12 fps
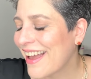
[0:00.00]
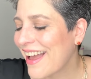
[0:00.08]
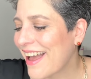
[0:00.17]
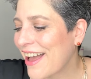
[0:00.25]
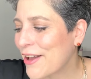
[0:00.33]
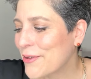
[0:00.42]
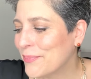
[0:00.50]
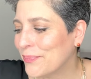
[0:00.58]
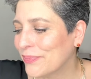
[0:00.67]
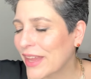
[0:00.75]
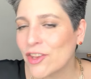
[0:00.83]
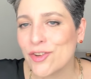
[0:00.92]

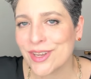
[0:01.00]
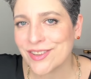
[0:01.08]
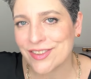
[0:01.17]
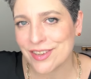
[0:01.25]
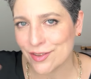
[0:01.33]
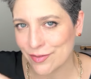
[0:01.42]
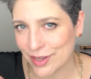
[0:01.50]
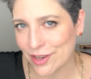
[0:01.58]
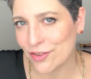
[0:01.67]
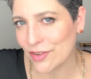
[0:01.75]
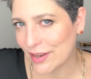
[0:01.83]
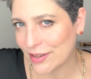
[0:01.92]
um, and you can see the
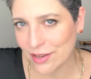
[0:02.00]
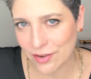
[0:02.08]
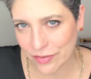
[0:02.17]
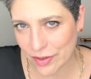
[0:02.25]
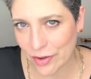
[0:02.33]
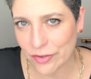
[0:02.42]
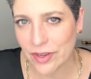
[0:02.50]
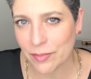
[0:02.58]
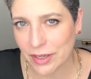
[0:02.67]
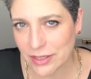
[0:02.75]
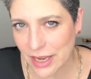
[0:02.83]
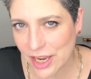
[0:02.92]
videos I did of those. I'm
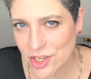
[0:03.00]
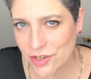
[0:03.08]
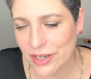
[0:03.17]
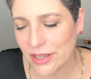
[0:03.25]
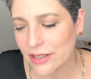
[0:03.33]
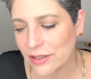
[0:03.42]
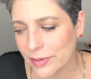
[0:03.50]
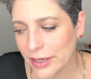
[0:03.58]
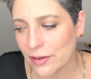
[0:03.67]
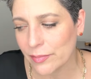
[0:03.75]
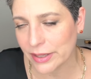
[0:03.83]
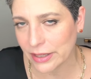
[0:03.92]
exaggerating a little
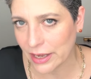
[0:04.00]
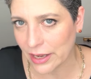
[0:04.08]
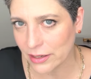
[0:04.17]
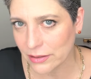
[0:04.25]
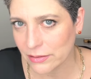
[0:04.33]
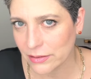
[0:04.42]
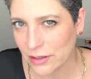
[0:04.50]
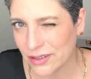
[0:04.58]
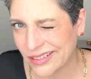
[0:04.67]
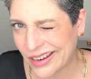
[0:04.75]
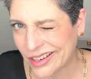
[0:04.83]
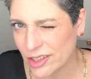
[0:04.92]
bit, but not. They
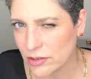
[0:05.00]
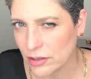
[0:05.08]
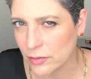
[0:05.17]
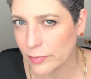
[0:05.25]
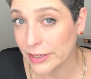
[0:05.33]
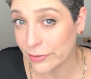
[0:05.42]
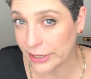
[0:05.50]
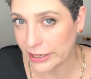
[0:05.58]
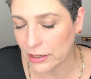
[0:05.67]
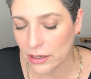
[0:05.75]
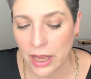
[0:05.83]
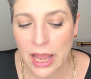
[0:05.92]
look natural, but
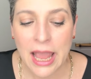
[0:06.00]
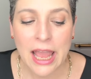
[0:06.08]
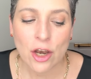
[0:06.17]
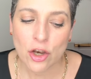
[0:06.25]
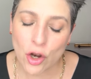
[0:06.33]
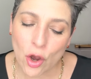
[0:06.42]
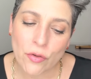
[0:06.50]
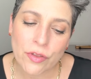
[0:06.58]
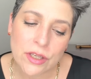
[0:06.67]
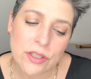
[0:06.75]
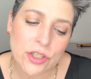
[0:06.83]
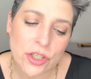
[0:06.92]
radiant. No,
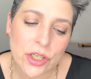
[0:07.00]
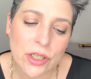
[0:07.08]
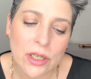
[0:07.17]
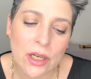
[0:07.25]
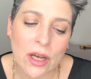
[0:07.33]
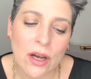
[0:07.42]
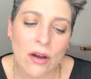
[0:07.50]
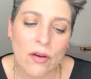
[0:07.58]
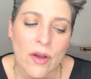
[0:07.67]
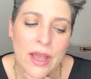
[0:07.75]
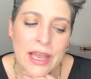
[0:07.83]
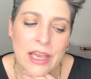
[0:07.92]
this sheer
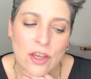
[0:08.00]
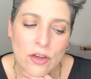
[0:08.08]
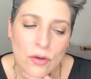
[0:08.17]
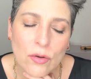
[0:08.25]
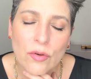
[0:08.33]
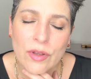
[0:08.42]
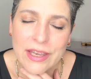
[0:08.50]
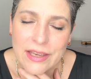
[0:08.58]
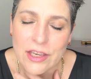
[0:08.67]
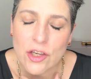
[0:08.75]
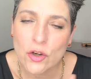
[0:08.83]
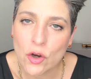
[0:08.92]
glow, you,
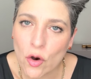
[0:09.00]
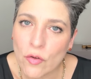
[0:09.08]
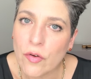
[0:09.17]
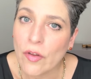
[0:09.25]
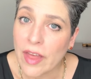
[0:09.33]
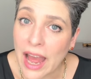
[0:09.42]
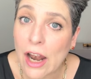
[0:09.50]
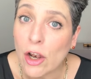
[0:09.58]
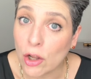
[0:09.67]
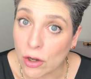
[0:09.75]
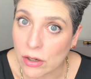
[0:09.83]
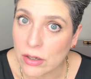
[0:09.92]
you go for that
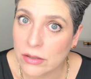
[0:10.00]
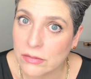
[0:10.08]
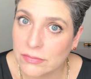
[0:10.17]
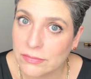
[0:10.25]
look.